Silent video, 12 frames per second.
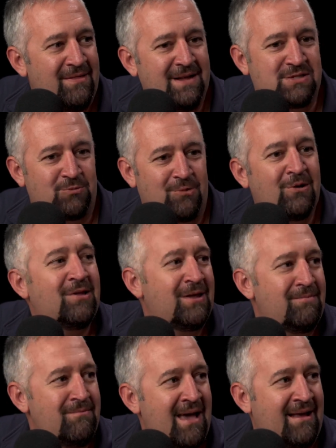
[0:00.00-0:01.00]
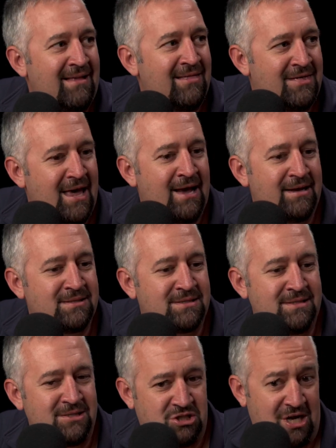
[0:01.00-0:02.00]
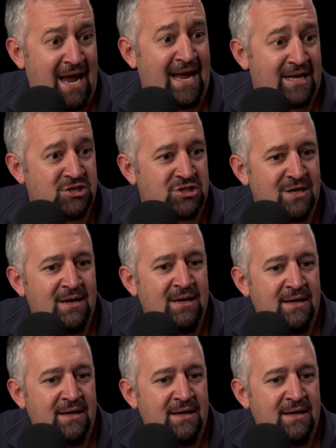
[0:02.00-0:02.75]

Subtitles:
that's really making things change.